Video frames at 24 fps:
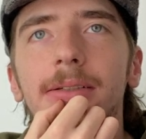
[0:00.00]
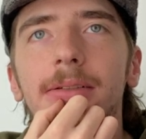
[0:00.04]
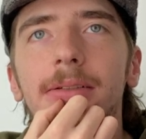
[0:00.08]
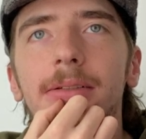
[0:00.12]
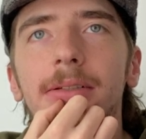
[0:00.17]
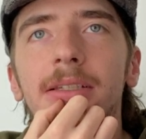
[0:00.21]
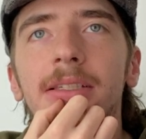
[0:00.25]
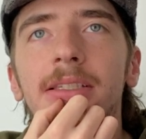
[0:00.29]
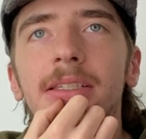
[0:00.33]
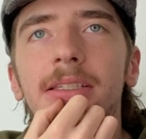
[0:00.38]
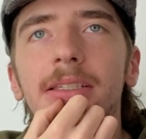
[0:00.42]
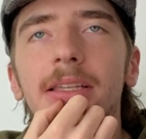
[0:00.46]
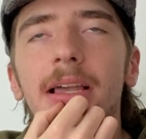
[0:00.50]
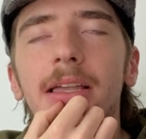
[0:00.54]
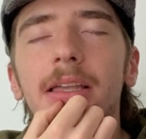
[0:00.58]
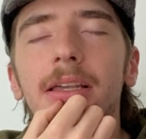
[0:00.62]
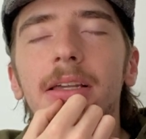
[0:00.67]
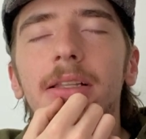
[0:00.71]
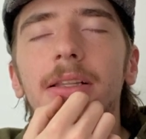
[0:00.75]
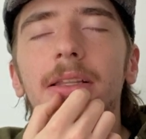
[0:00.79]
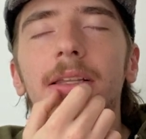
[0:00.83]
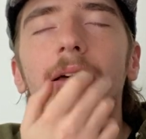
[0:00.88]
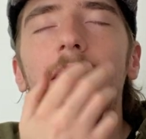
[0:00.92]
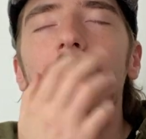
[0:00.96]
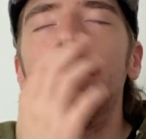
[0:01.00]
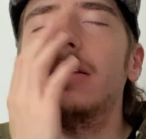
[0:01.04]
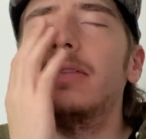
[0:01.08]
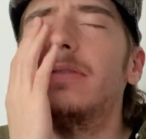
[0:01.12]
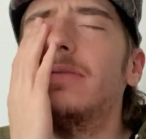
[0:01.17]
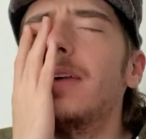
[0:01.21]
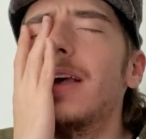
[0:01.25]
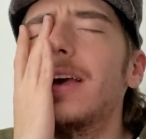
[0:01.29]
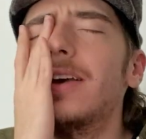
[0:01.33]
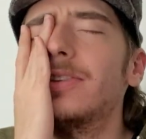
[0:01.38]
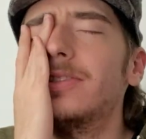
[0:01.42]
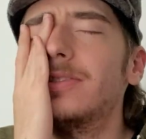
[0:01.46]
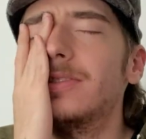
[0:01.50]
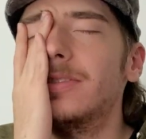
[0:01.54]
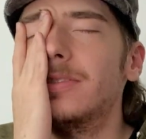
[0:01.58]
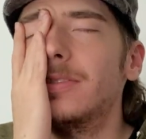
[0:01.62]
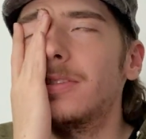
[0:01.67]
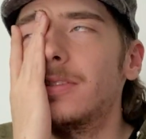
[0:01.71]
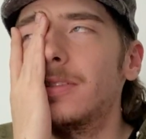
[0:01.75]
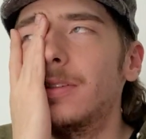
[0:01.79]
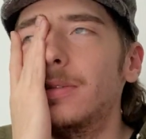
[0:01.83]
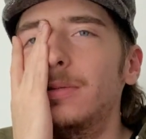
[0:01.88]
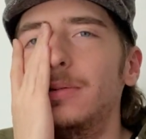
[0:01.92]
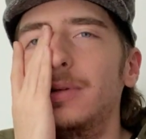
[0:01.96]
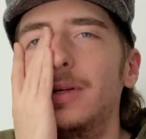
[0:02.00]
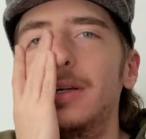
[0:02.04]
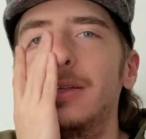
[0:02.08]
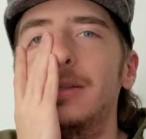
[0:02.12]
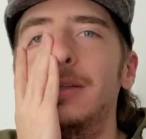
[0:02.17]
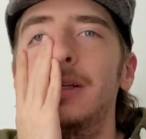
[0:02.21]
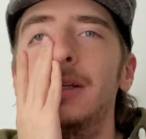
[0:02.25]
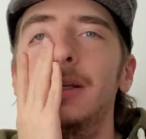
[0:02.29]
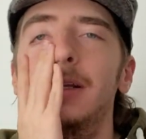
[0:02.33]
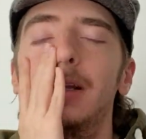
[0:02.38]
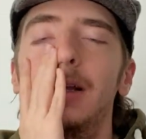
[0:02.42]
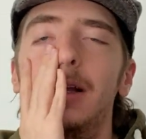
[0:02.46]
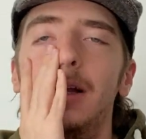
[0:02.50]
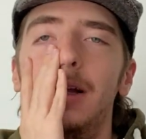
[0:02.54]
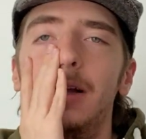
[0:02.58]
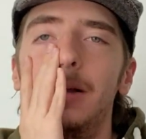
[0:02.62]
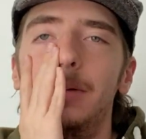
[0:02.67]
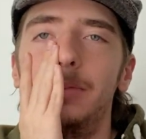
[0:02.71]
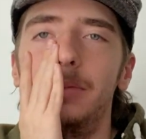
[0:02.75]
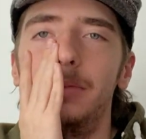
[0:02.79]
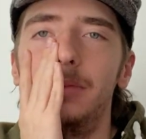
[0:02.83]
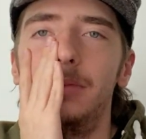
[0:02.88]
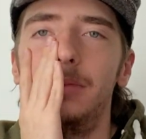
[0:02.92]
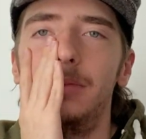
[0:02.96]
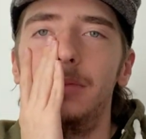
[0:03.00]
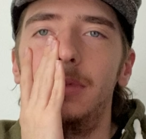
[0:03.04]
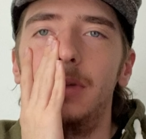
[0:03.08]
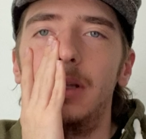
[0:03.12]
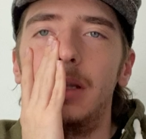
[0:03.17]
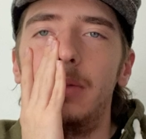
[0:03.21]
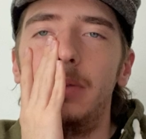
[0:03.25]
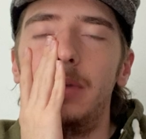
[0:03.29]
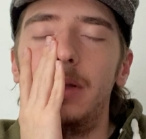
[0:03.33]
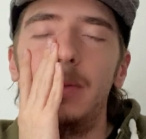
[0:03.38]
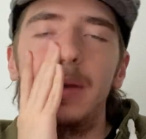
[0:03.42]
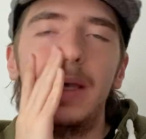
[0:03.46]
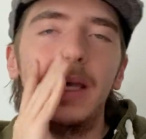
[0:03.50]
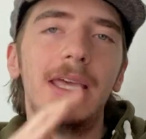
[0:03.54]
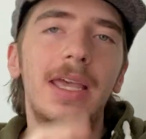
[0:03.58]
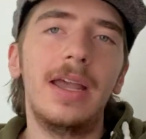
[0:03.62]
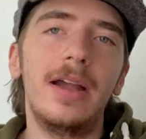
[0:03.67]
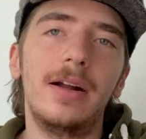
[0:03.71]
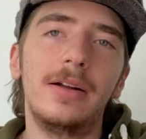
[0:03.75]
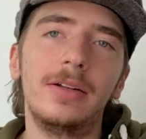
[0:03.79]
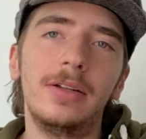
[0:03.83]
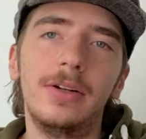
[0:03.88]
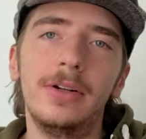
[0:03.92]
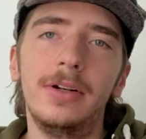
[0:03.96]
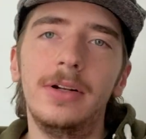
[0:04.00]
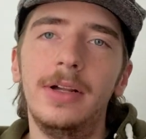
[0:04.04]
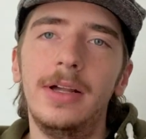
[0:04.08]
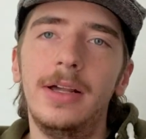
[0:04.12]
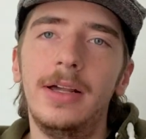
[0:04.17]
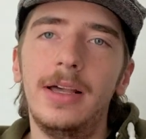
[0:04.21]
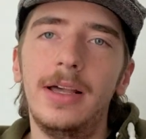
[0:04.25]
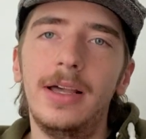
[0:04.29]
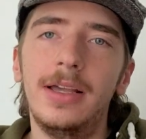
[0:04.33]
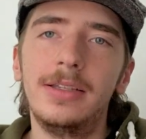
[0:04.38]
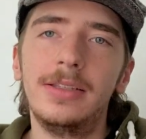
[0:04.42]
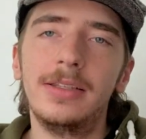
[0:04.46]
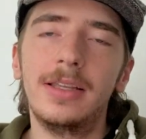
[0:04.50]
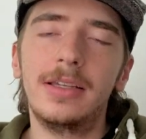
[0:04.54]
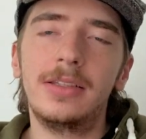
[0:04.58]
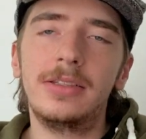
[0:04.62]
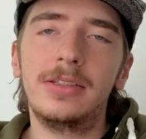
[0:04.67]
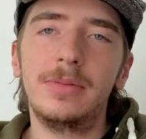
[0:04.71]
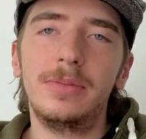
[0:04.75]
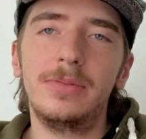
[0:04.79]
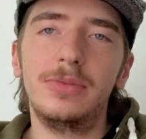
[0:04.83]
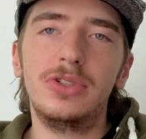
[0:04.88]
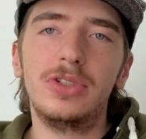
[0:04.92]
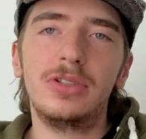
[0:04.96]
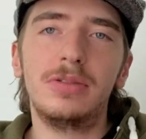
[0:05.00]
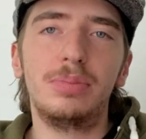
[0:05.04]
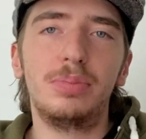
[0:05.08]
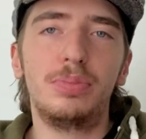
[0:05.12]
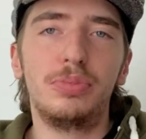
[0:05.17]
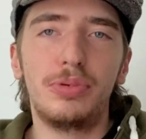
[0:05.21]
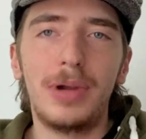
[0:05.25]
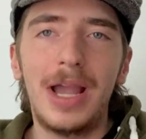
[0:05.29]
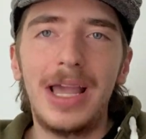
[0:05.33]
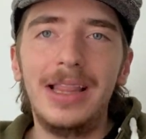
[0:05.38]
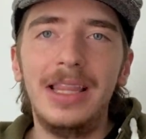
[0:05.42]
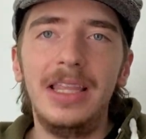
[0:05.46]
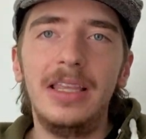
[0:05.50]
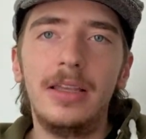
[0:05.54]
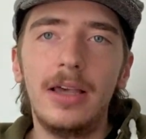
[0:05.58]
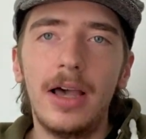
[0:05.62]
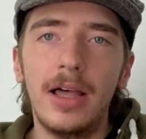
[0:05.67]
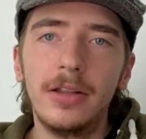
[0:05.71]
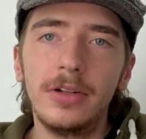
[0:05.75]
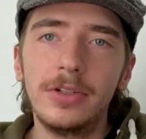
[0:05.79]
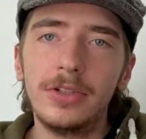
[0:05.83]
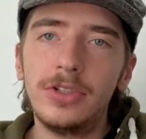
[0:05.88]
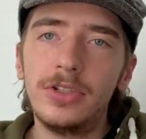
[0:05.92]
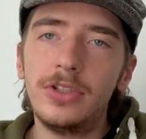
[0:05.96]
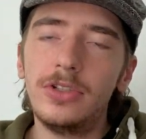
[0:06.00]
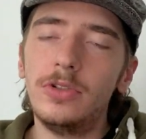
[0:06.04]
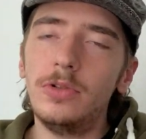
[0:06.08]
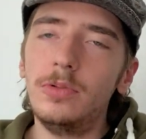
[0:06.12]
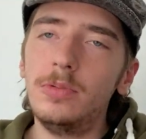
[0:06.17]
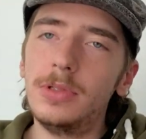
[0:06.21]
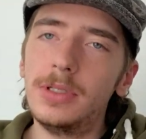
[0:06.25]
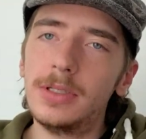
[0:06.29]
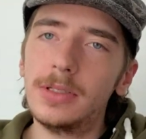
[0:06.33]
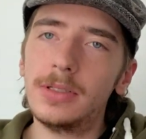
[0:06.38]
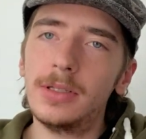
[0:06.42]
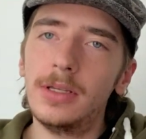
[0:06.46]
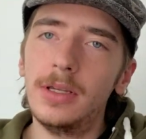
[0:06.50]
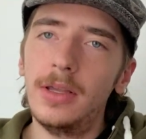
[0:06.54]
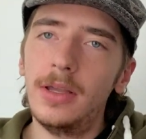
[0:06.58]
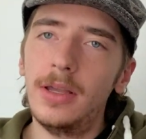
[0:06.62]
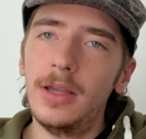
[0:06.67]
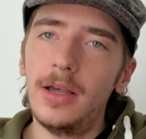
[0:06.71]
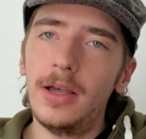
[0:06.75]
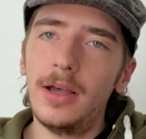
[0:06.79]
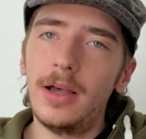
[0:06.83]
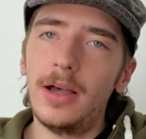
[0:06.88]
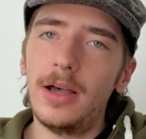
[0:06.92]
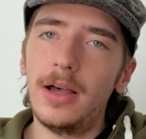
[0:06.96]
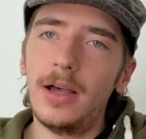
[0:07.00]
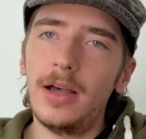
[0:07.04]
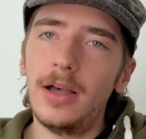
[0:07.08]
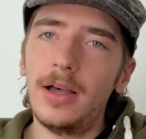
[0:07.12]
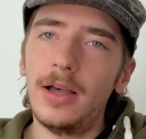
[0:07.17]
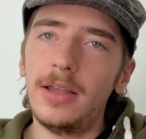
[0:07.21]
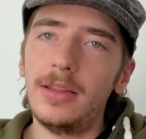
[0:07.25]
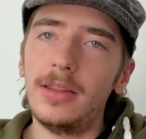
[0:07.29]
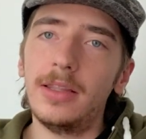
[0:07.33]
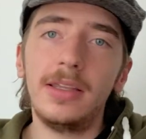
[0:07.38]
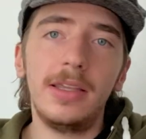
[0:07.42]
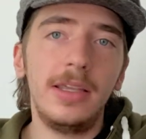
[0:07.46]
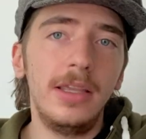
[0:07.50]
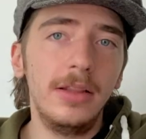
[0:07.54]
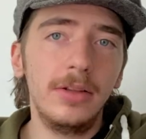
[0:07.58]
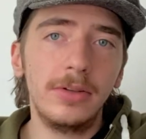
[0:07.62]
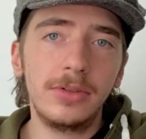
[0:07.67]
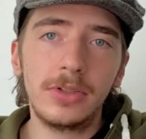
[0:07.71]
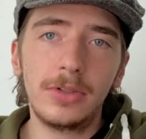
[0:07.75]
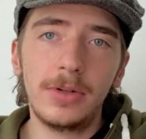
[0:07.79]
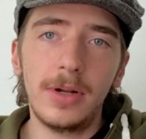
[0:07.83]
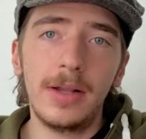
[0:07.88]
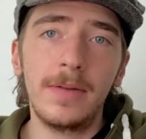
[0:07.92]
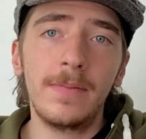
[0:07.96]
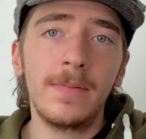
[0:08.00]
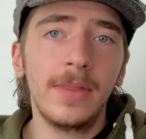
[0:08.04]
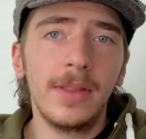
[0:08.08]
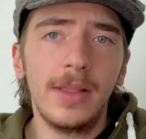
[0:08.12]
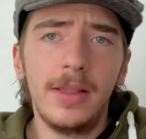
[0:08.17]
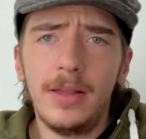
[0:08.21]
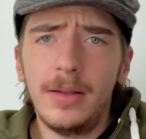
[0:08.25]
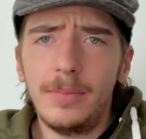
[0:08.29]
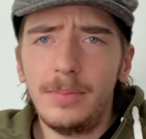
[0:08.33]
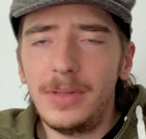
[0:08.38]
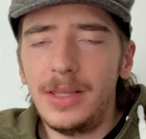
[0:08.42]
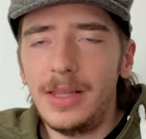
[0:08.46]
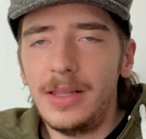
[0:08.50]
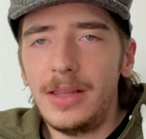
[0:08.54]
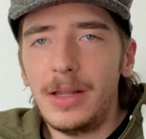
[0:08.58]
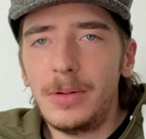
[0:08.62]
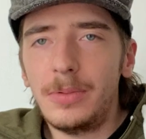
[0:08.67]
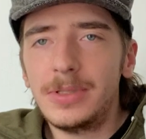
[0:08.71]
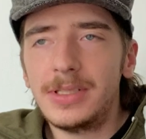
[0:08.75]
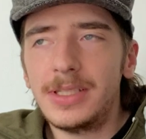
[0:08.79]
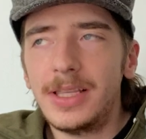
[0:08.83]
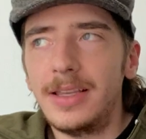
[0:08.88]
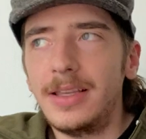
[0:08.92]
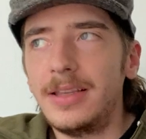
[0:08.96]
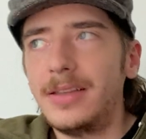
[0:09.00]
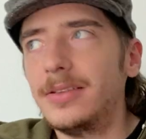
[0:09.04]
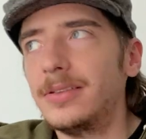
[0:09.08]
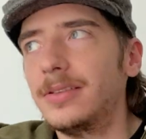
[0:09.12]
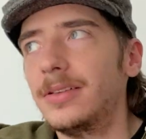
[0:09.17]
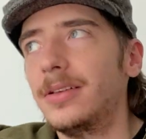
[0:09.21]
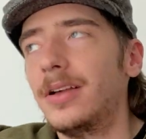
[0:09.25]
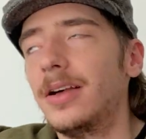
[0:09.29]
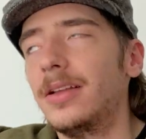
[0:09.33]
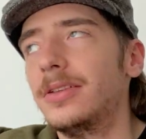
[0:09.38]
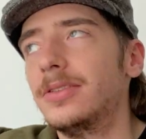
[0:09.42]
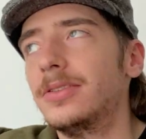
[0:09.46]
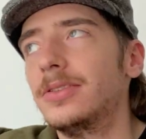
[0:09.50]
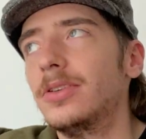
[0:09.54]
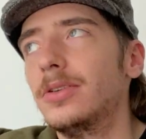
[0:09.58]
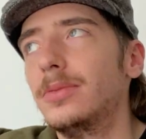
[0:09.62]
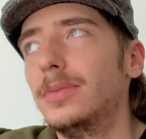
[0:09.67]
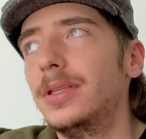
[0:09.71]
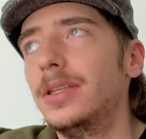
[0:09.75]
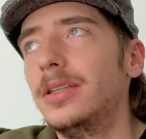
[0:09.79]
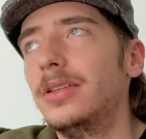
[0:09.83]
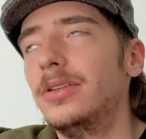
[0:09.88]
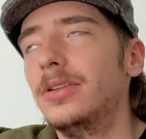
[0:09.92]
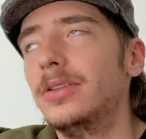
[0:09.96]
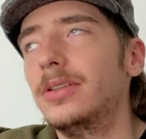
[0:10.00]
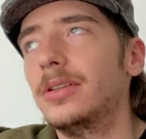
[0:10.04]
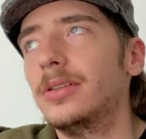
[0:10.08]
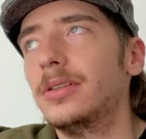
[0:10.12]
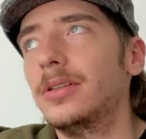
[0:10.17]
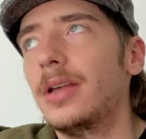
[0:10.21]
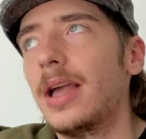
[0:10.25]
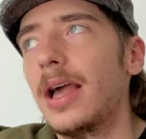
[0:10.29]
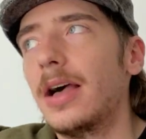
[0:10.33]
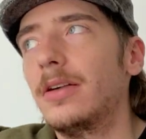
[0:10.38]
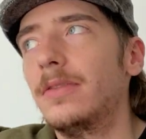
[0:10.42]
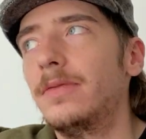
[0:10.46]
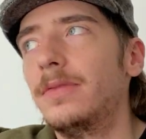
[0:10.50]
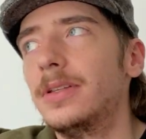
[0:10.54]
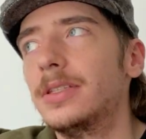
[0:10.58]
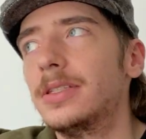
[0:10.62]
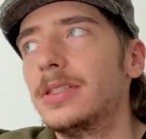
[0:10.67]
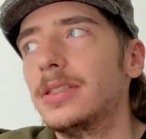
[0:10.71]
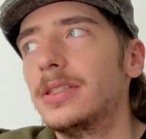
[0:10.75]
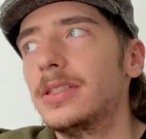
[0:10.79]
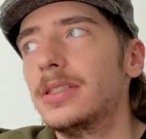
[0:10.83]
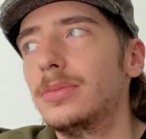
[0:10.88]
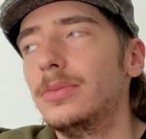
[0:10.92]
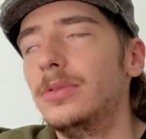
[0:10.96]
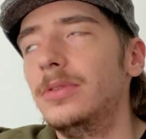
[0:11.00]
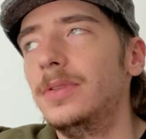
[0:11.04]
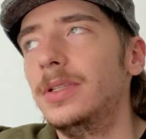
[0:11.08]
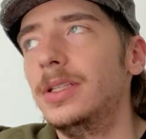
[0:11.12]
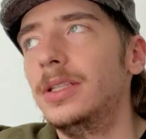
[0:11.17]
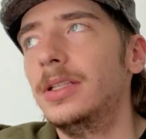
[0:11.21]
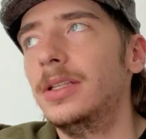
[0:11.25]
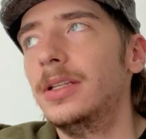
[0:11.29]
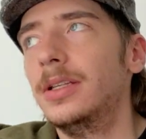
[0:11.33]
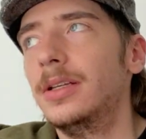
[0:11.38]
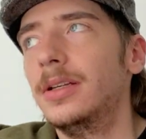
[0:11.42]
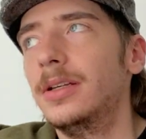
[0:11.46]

aesthetically, the fashion is just so good. The main character has like some just brightly colored suits. I think he looks great. And there was like there's so many good outfits in this movie.